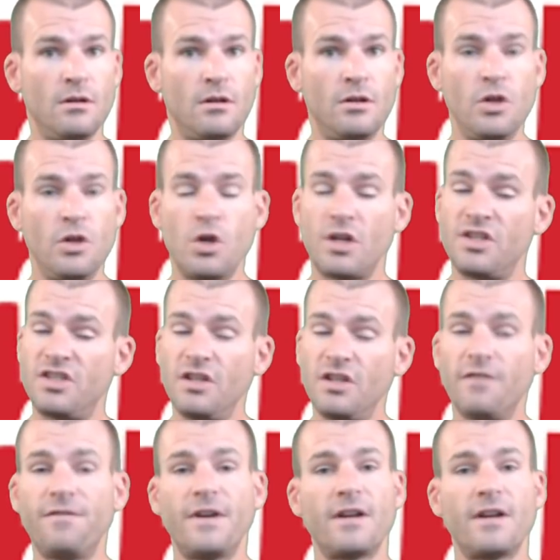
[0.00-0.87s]
You can
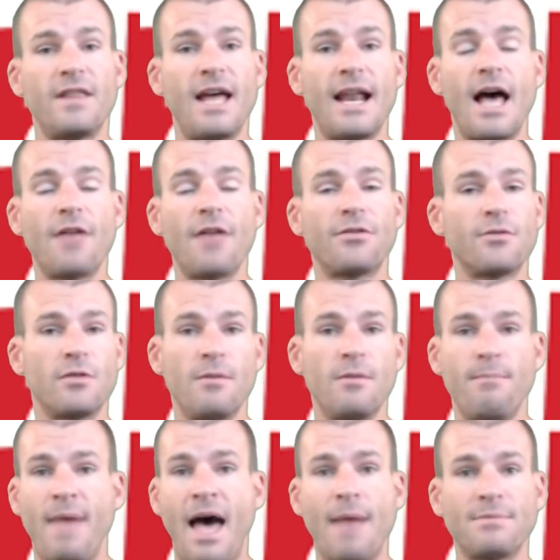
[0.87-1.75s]
still figure that out through the
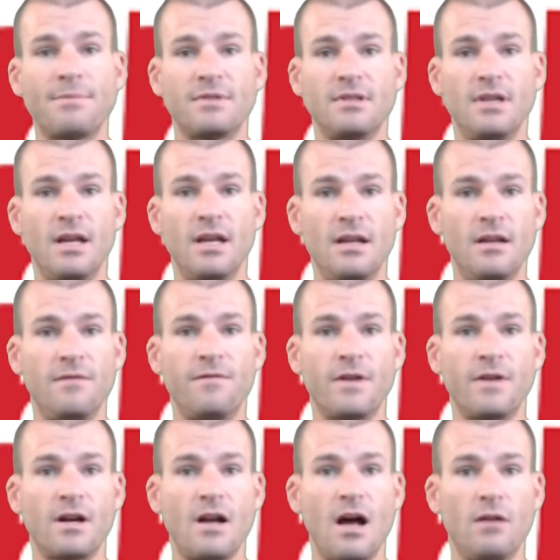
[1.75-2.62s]
maps and then
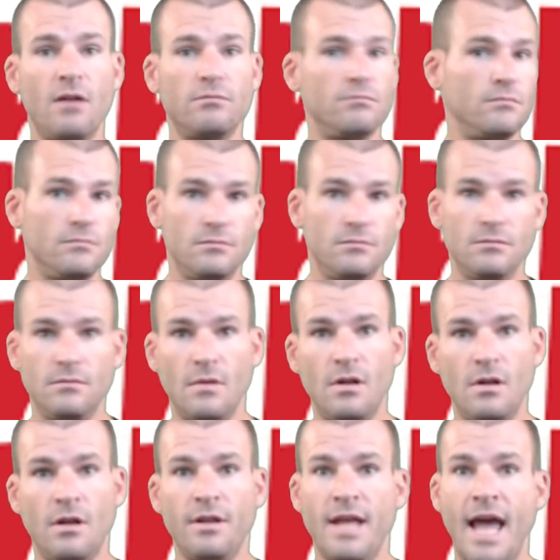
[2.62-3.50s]
figure out
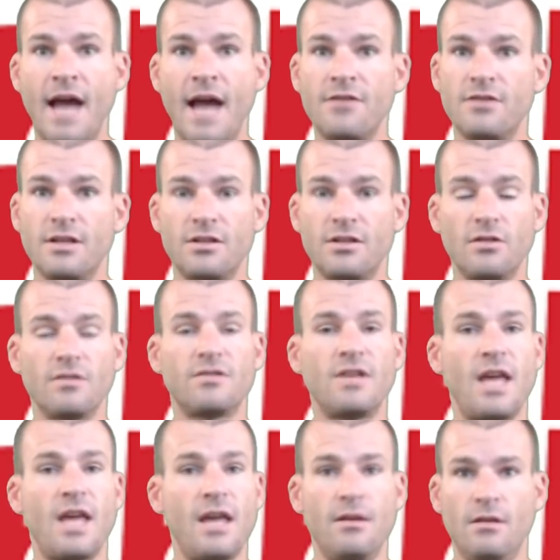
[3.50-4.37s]
on the address. It'll
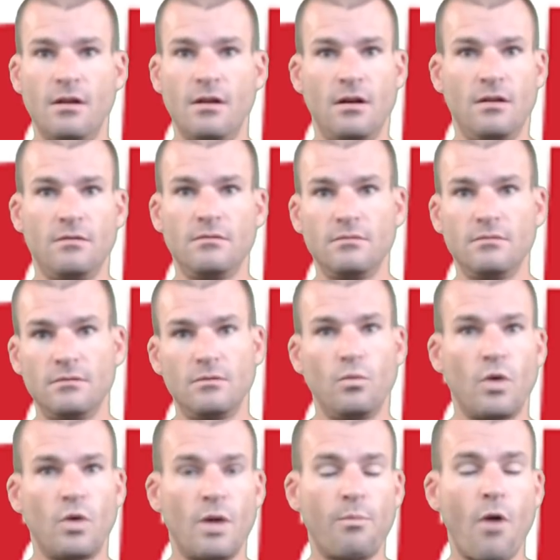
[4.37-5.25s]
say,
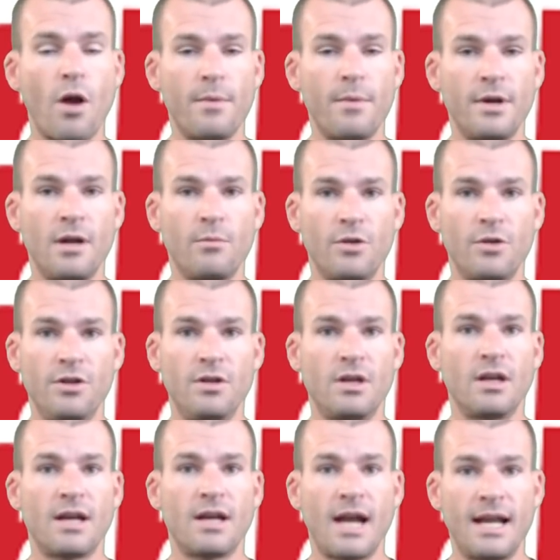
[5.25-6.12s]
what apartment number. You
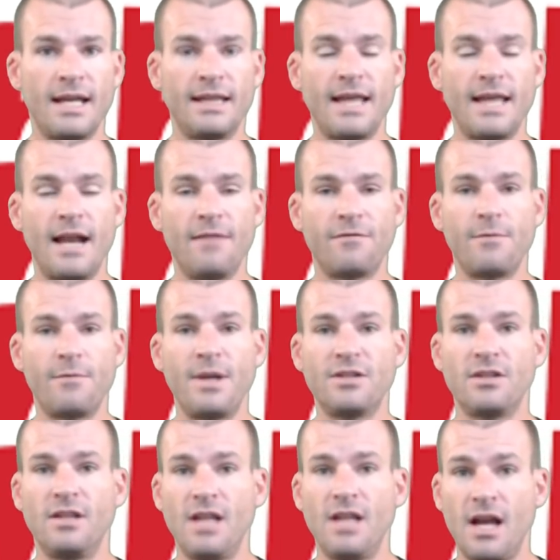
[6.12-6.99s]
can kind of get that
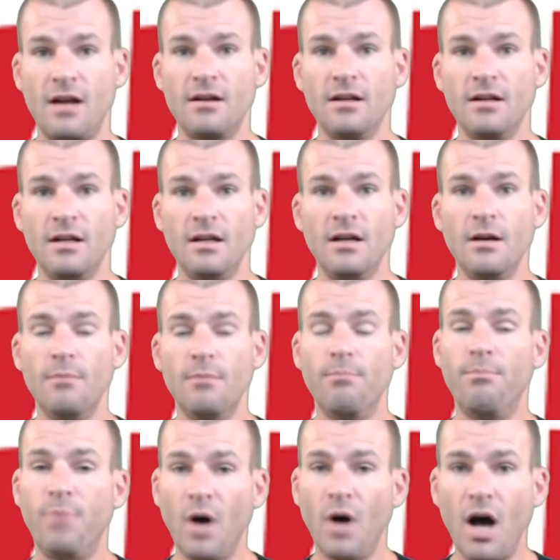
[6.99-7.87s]
information there.
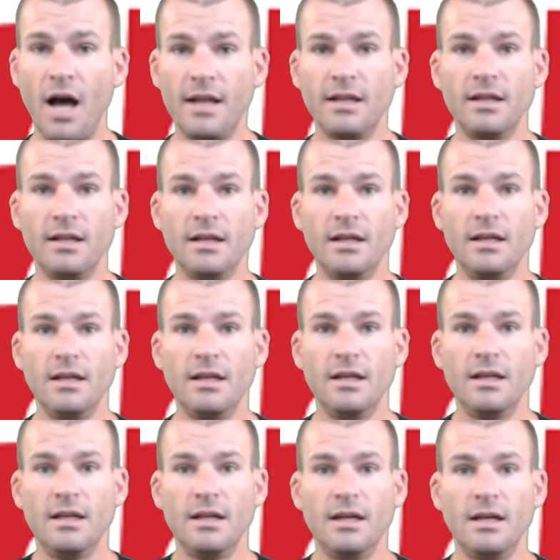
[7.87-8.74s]
But
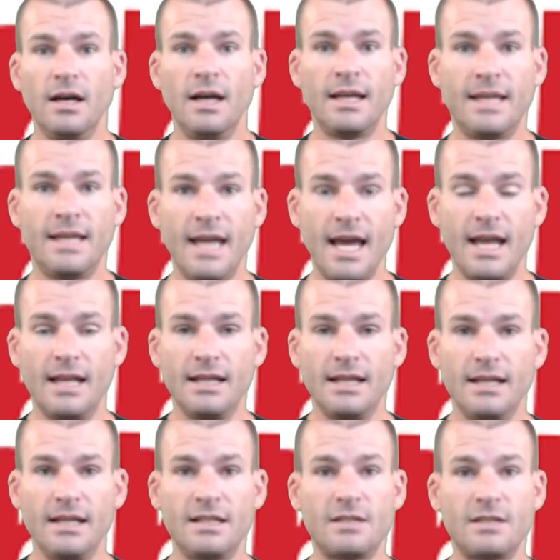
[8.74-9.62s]
again,
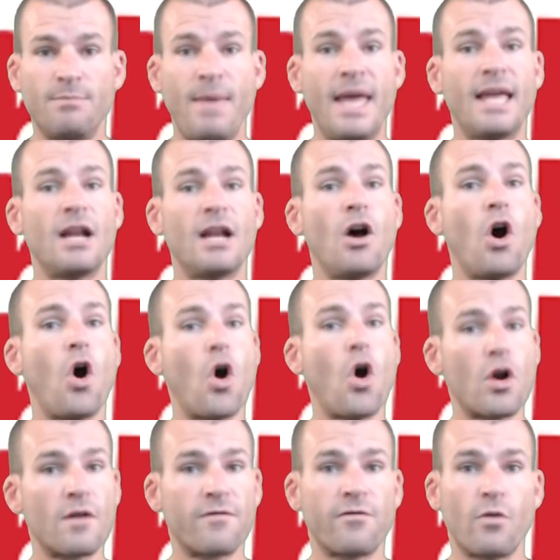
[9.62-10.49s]
it's making it
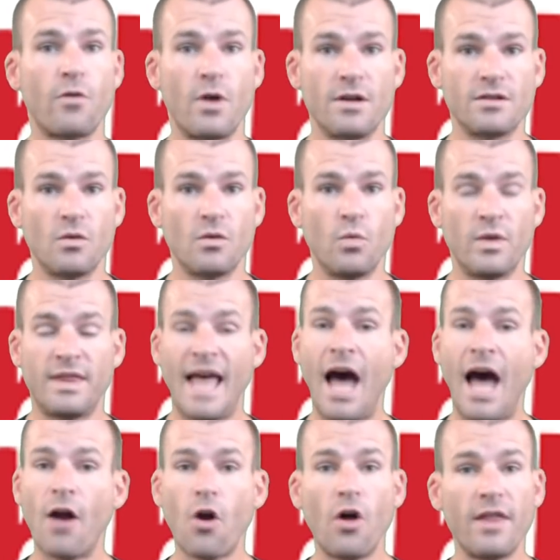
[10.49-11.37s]
harder for us
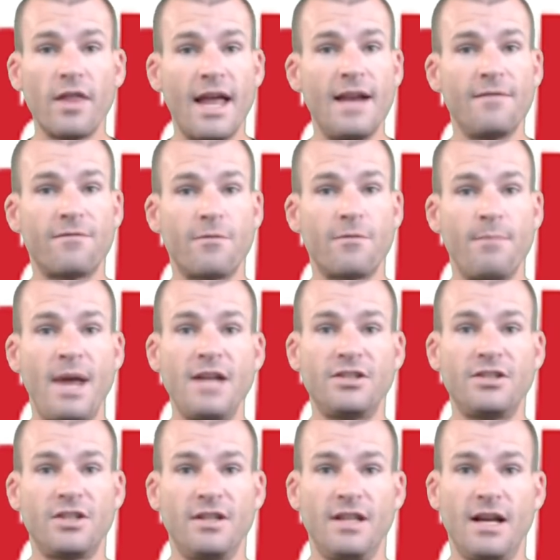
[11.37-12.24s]
without all that
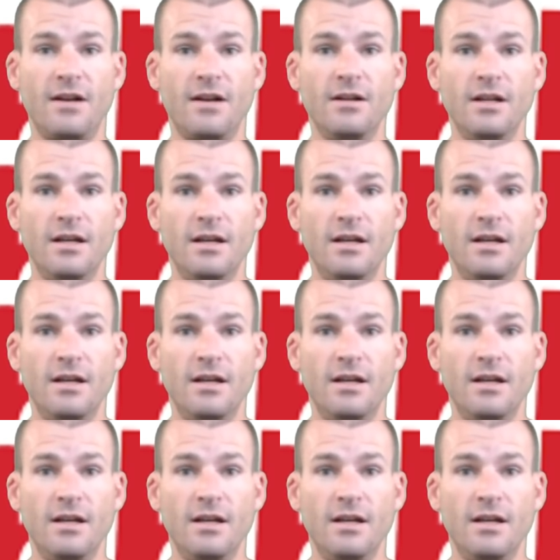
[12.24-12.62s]
information there.